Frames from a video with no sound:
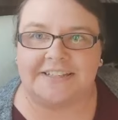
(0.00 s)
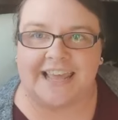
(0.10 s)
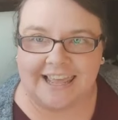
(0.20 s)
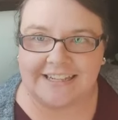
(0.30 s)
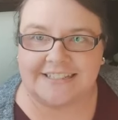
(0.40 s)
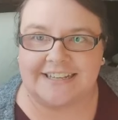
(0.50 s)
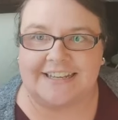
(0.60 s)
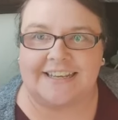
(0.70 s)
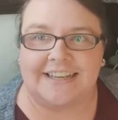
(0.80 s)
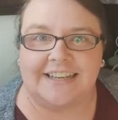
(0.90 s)
to
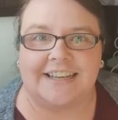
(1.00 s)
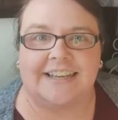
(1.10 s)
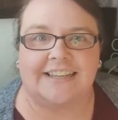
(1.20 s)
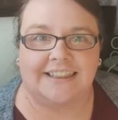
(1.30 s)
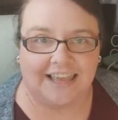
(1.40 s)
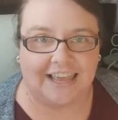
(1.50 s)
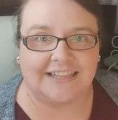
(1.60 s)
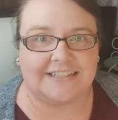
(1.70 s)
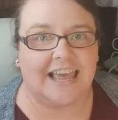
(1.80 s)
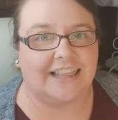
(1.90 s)
enter
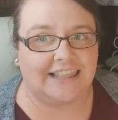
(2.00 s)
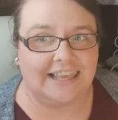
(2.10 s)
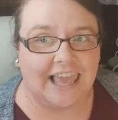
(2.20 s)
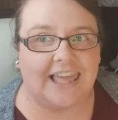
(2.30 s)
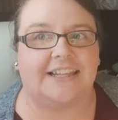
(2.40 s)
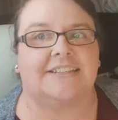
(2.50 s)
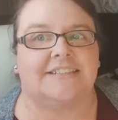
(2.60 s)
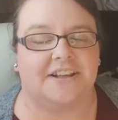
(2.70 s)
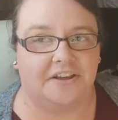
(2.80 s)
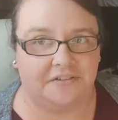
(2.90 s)
that at the
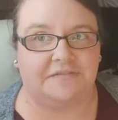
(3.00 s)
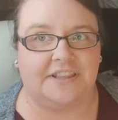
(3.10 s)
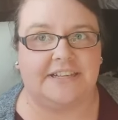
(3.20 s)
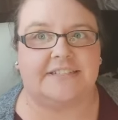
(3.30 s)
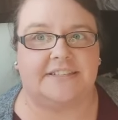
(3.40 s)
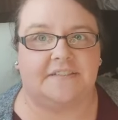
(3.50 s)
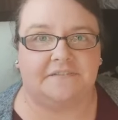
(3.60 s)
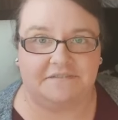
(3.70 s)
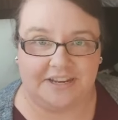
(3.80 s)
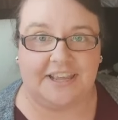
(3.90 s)
end of this
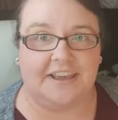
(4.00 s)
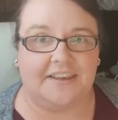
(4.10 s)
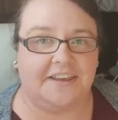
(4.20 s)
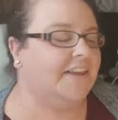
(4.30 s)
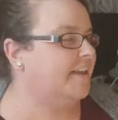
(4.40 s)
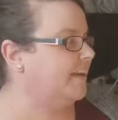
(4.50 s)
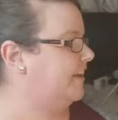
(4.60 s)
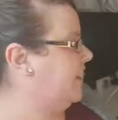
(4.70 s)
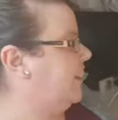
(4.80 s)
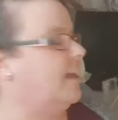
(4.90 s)
video.
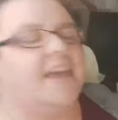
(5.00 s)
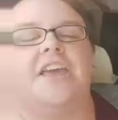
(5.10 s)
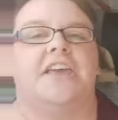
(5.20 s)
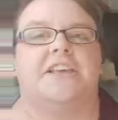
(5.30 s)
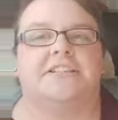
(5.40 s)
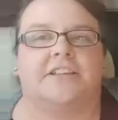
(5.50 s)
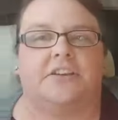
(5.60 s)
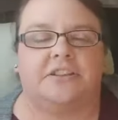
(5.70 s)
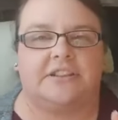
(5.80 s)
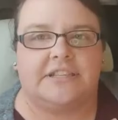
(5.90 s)
Okay,
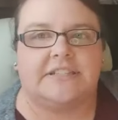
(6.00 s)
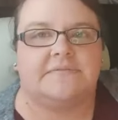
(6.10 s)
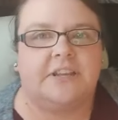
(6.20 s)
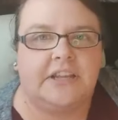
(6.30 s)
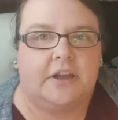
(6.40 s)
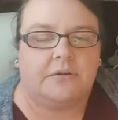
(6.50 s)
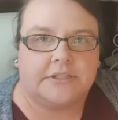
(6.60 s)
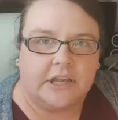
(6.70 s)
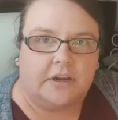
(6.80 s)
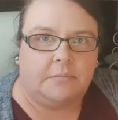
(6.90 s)
so this video
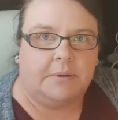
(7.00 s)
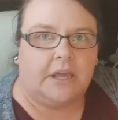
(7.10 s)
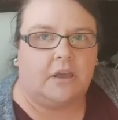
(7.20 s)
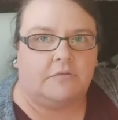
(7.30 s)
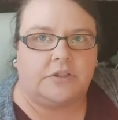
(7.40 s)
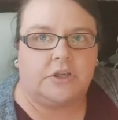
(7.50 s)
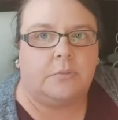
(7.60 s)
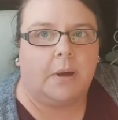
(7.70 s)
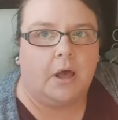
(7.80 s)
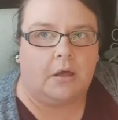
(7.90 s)
is going to be over 2
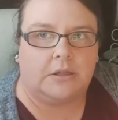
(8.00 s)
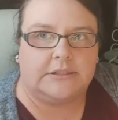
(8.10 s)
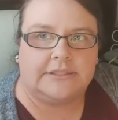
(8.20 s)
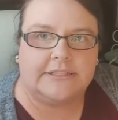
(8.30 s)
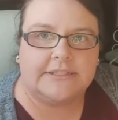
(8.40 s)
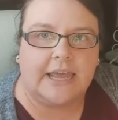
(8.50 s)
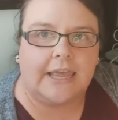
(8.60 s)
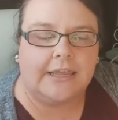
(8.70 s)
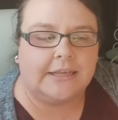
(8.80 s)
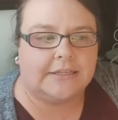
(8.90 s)
parts.
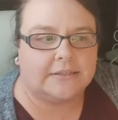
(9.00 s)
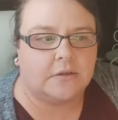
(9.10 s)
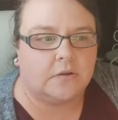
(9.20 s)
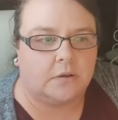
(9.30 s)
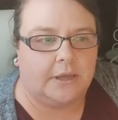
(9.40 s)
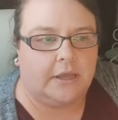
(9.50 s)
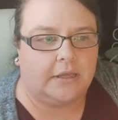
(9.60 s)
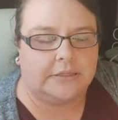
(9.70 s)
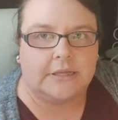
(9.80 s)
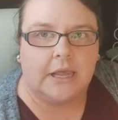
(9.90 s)
Today is all
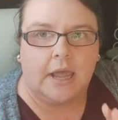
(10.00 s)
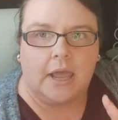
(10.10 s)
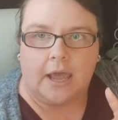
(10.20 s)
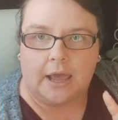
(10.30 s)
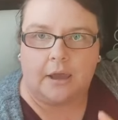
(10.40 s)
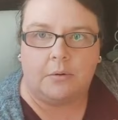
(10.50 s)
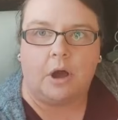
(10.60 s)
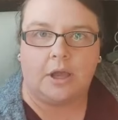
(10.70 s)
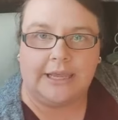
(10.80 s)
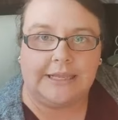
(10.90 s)
about how
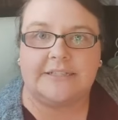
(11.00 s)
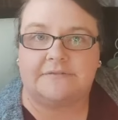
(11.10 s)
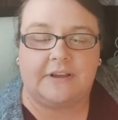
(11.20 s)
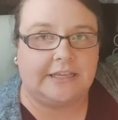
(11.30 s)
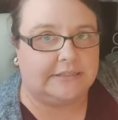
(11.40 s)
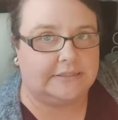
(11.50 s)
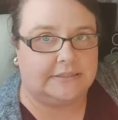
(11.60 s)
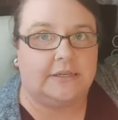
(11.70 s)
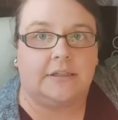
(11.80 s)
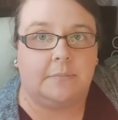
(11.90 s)
I
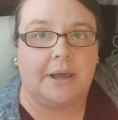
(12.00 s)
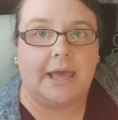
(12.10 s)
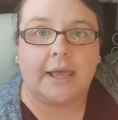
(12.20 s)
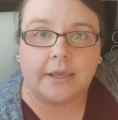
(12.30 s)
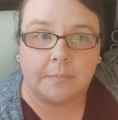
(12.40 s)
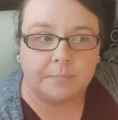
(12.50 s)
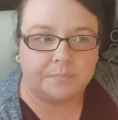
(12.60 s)
interfaced the bag,